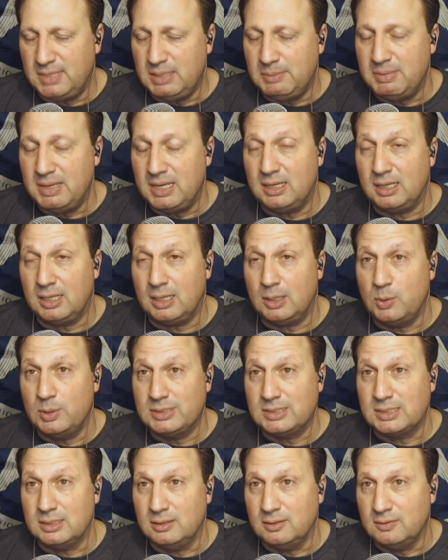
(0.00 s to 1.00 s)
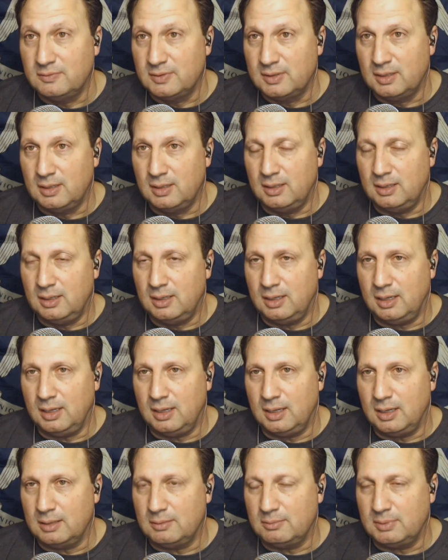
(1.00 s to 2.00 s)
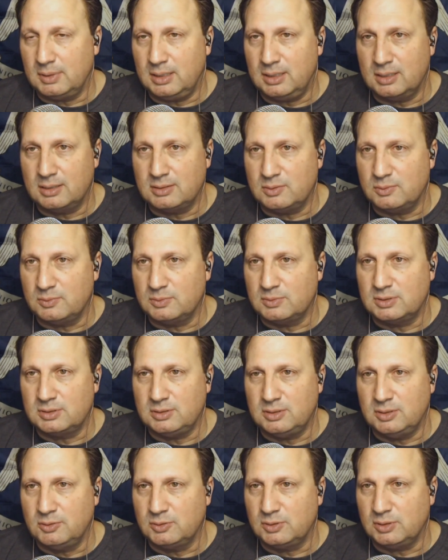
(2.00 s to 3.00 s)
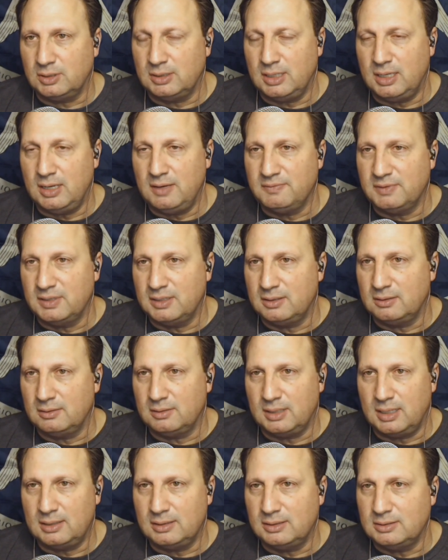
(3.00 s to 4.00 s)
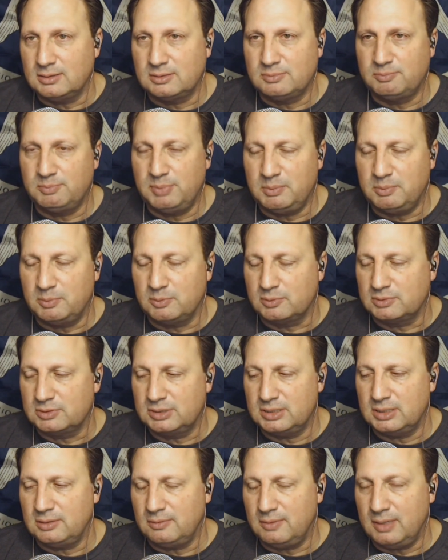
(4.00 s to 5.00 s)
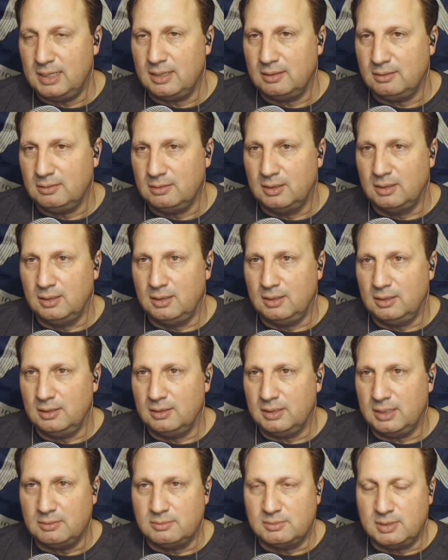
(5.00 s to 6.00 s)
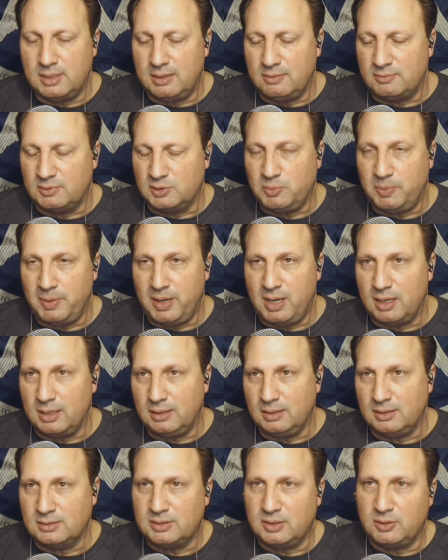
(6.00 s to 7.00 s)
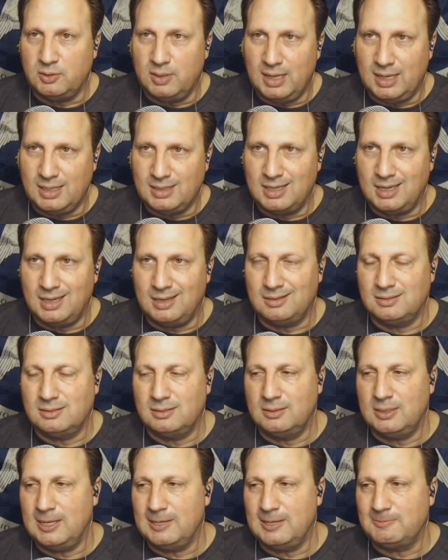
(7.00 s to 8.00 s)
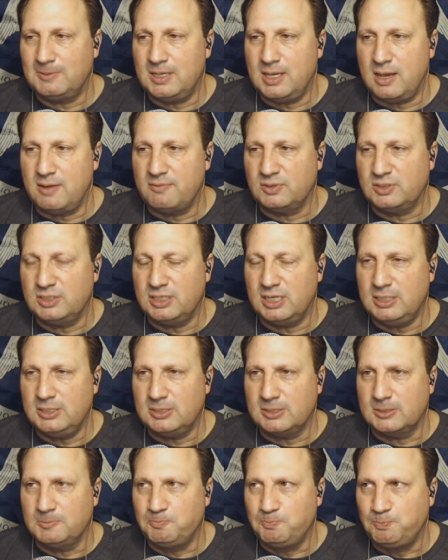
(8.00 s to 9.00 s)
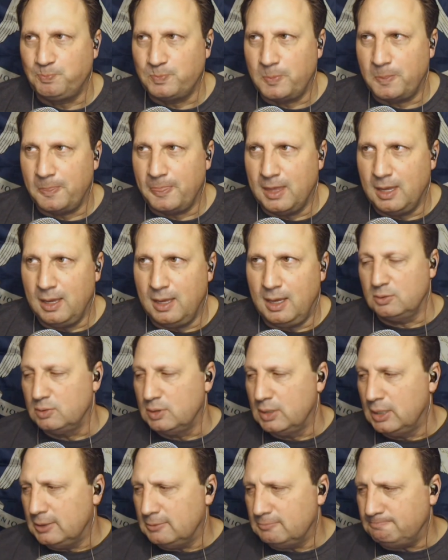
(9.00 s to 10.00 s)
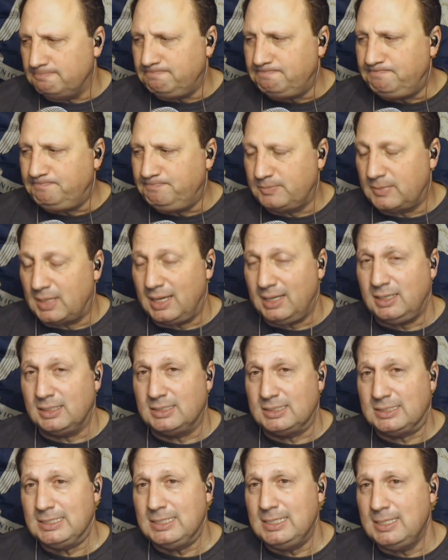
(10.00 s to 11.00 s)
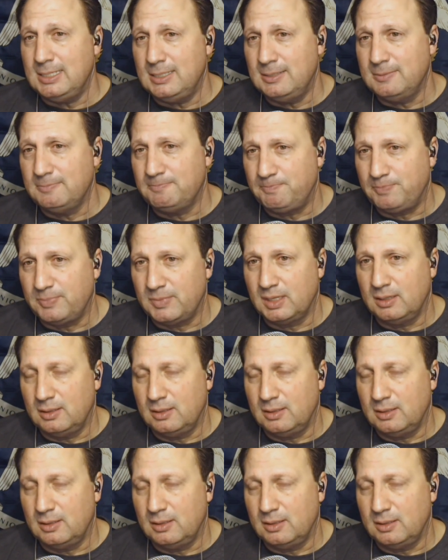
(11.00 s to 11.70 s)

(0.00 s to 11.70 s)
being inquisitive. And because it was usually an evening and a lot of these people were sitting around, they'd respond. And so you had that conversation. And so yeah. I could see